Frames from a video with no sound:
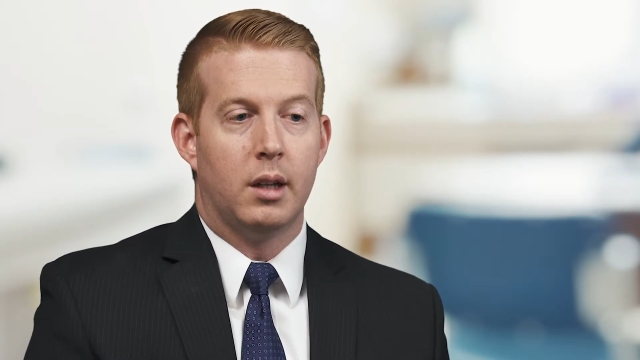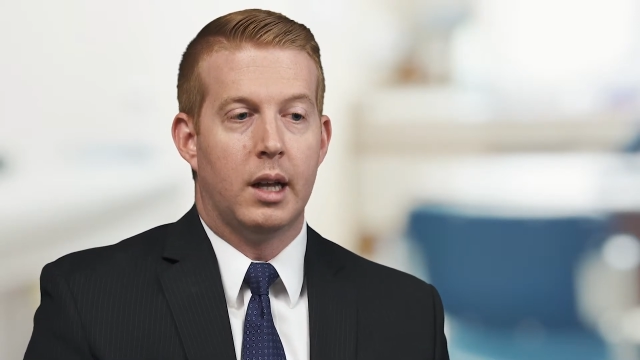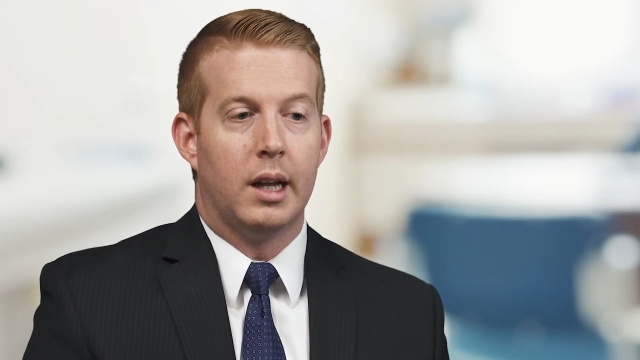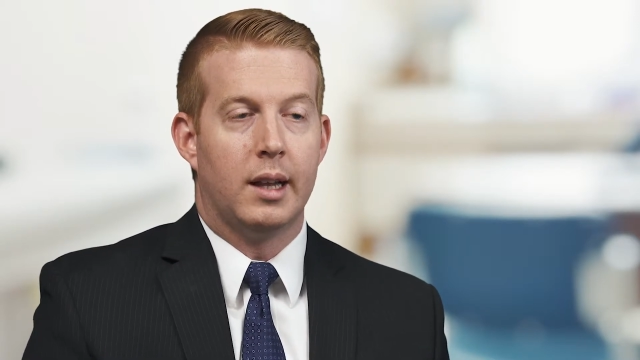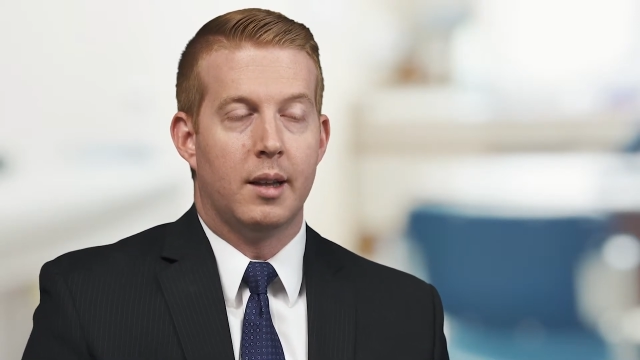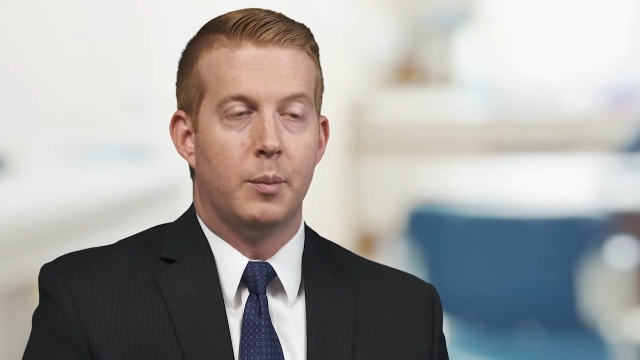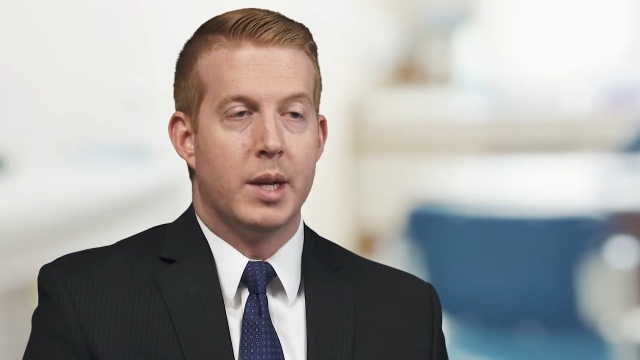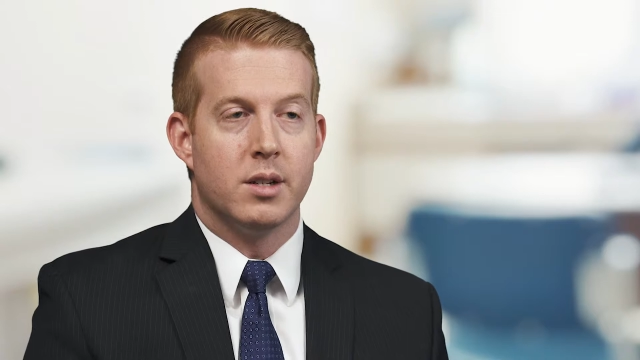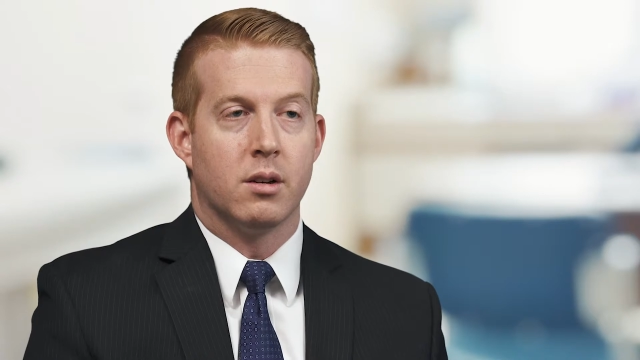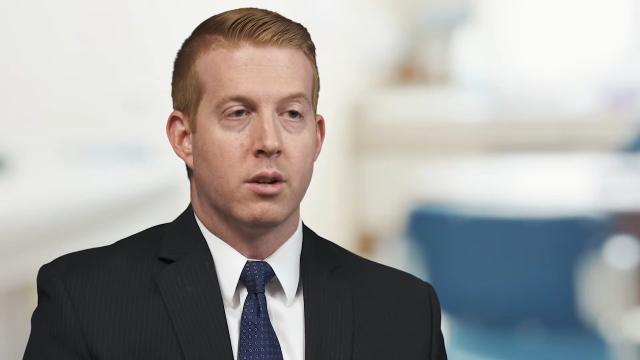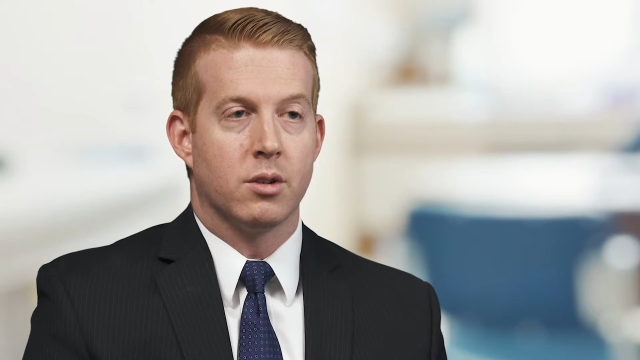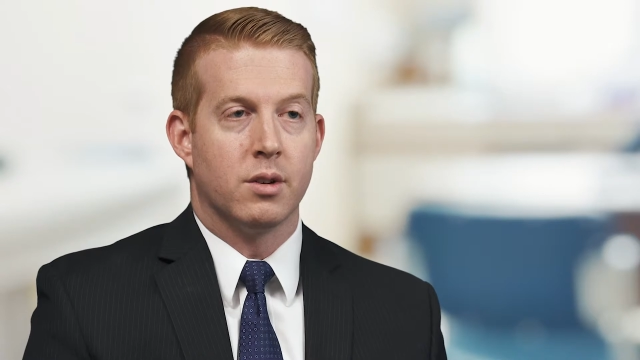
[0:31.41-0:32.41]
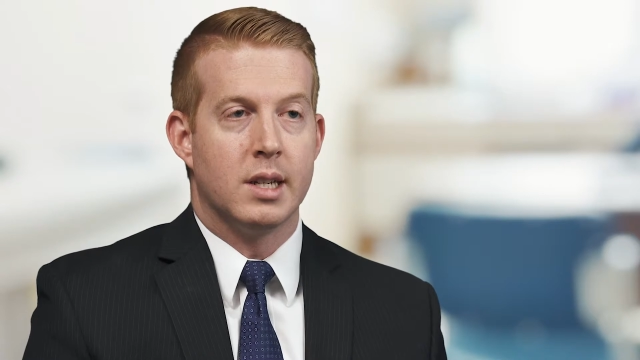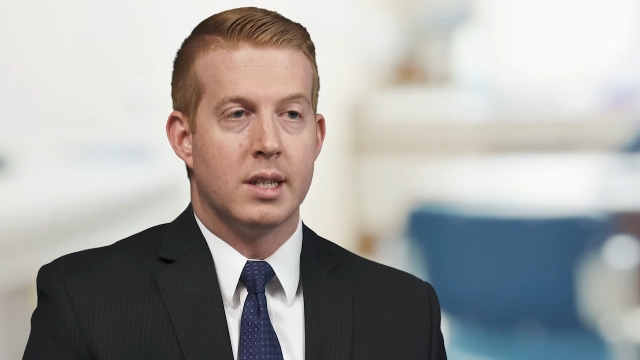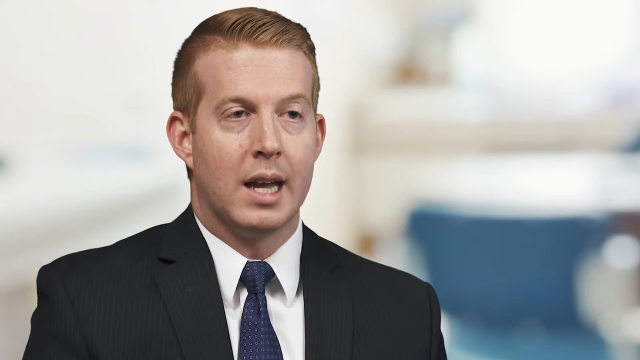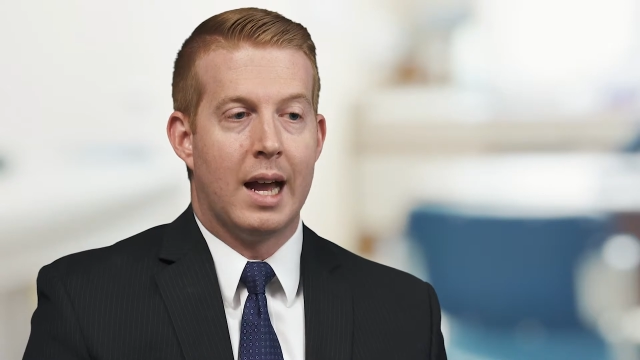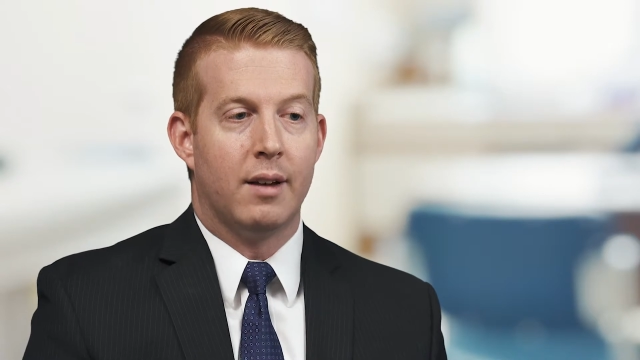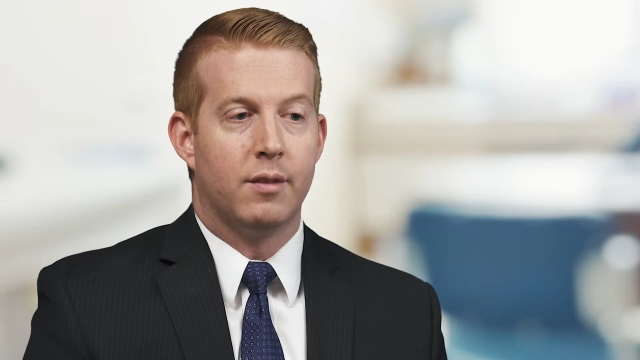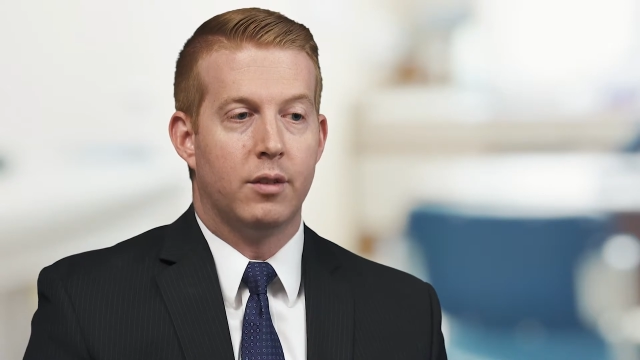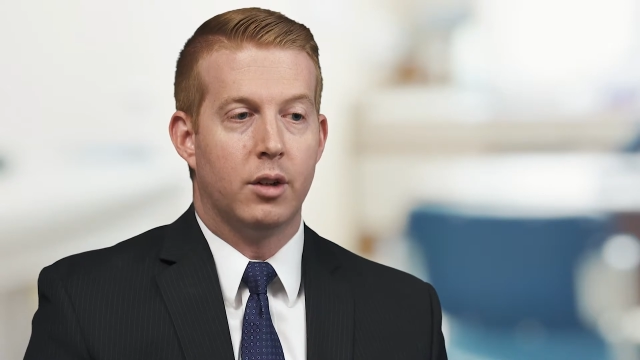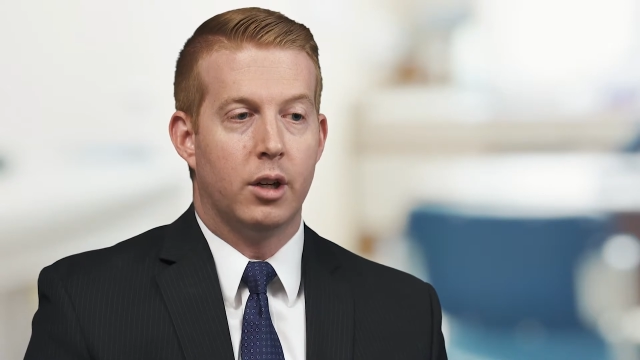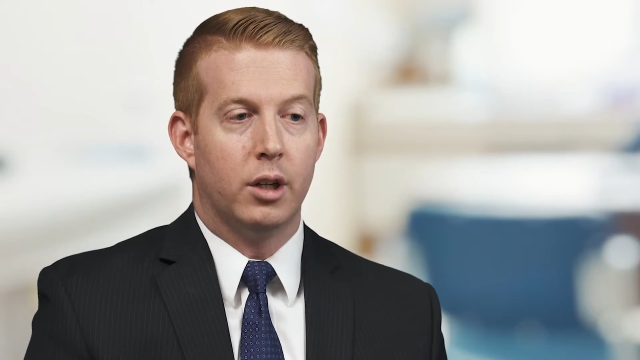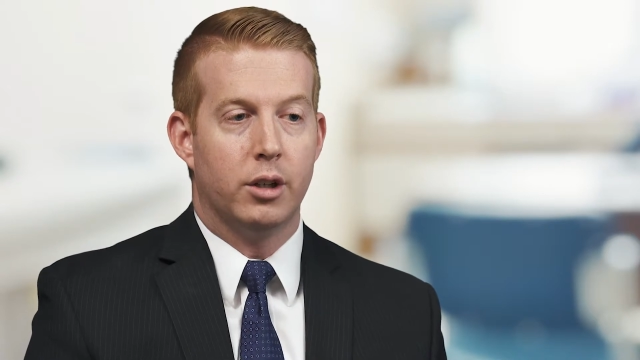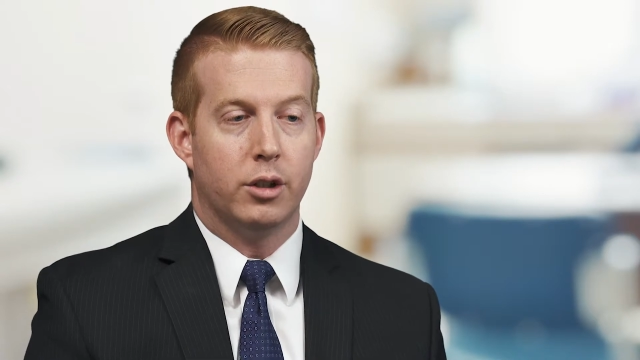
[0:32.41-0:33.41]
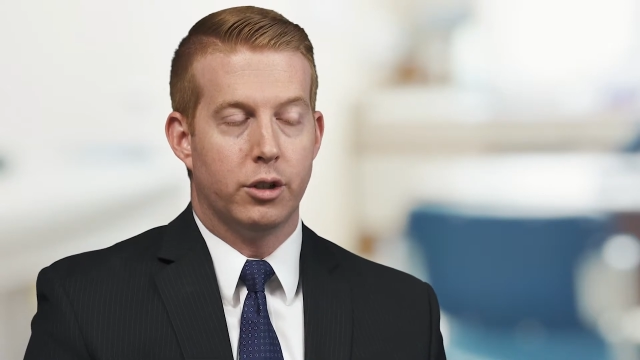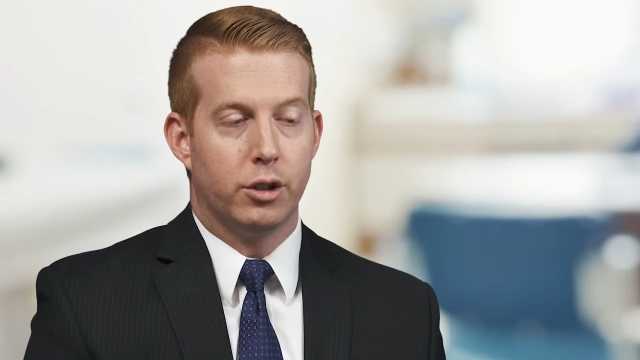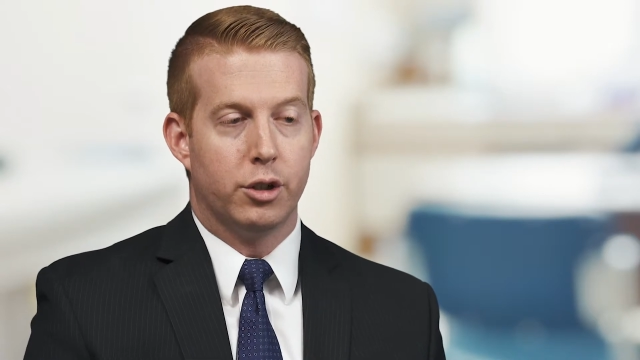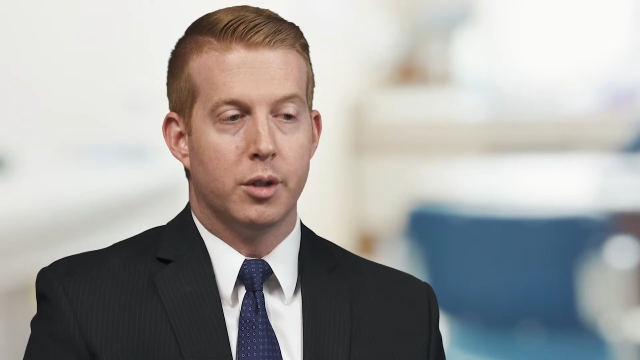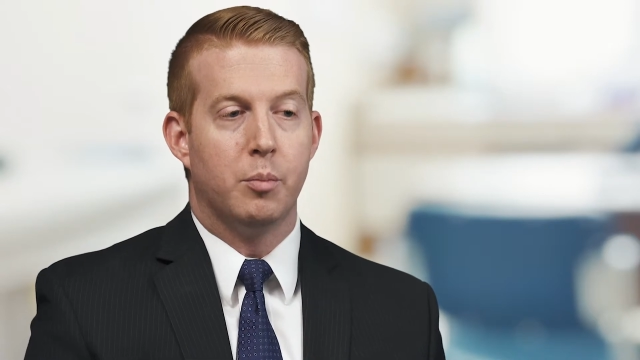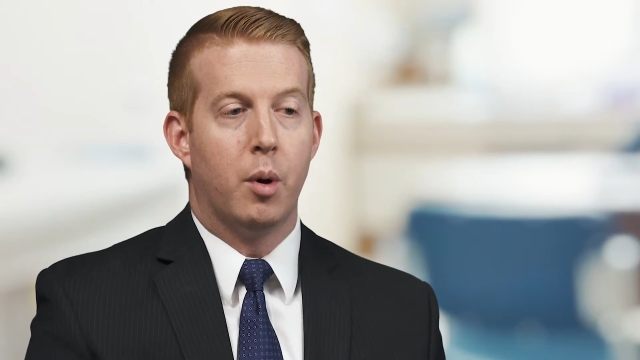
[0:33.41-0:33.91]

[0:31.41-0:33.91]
uh, patient also needs to have good